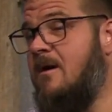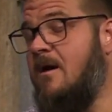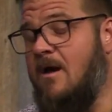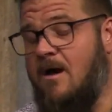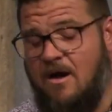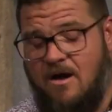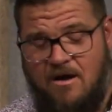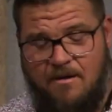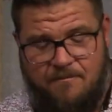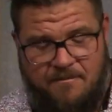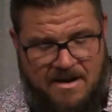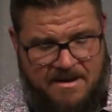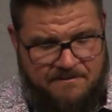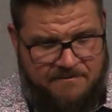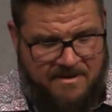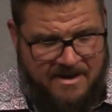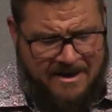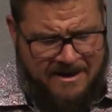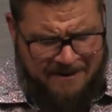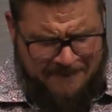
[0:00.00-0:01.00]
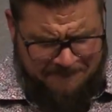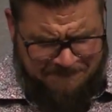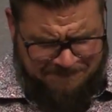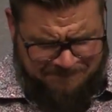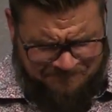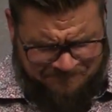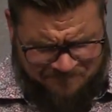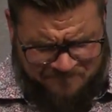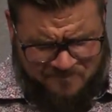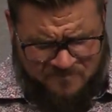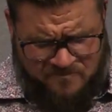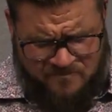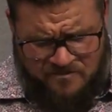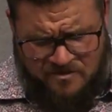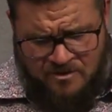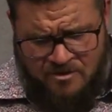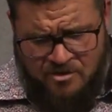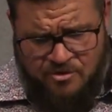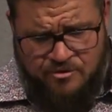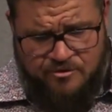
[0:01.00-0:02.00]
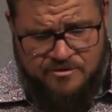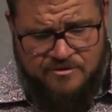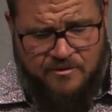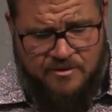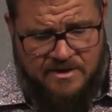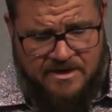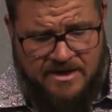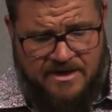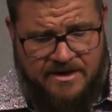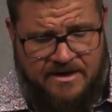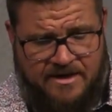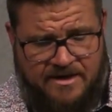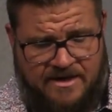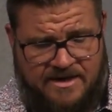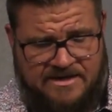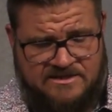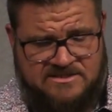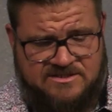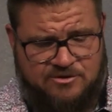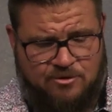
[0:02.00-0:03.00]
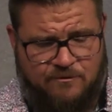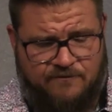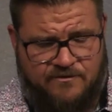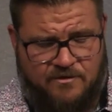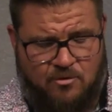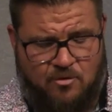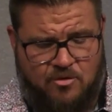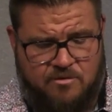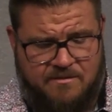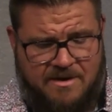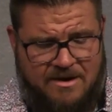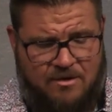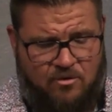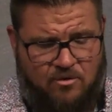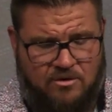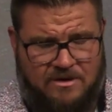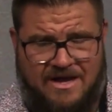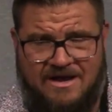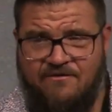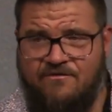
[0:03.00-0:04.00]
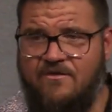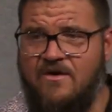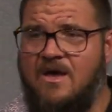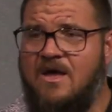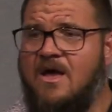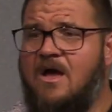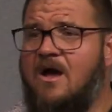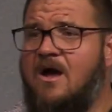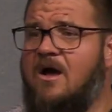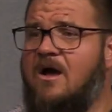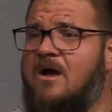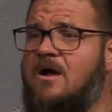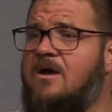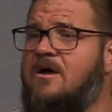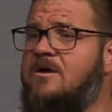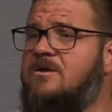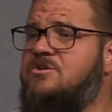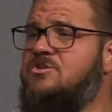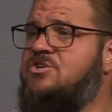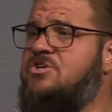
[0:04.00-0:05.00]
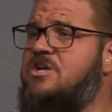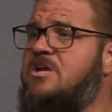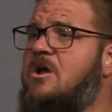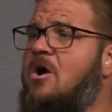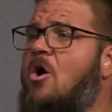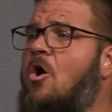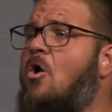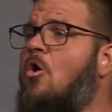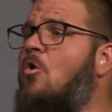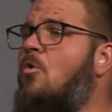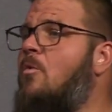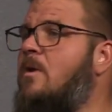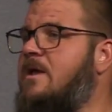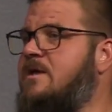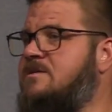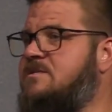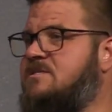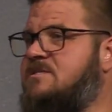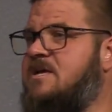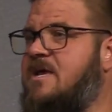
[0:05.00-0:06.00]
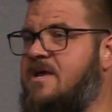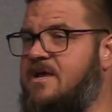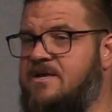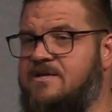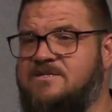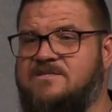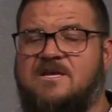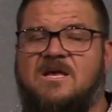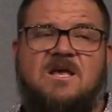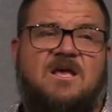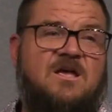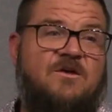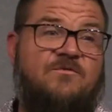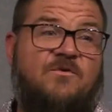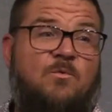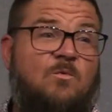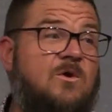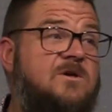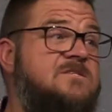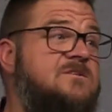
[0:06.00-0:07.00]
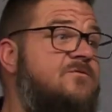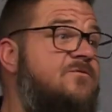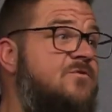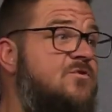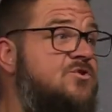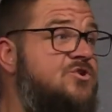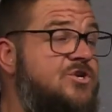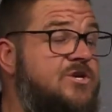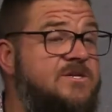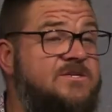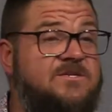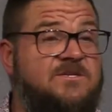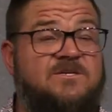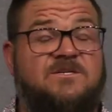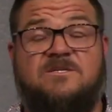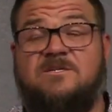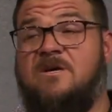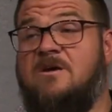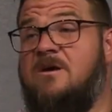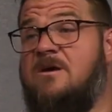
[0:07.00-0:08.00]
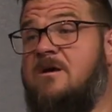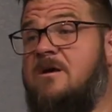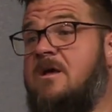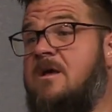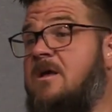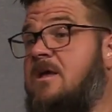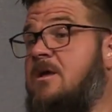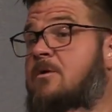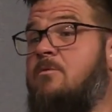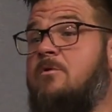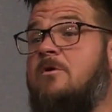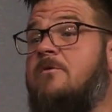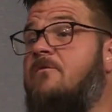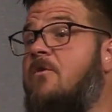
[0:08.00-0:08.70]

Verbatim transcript: Uh, my mom who uh, has served the Lord my whole life, uh, she always says, if it wasn't for Jesus, uh, it would have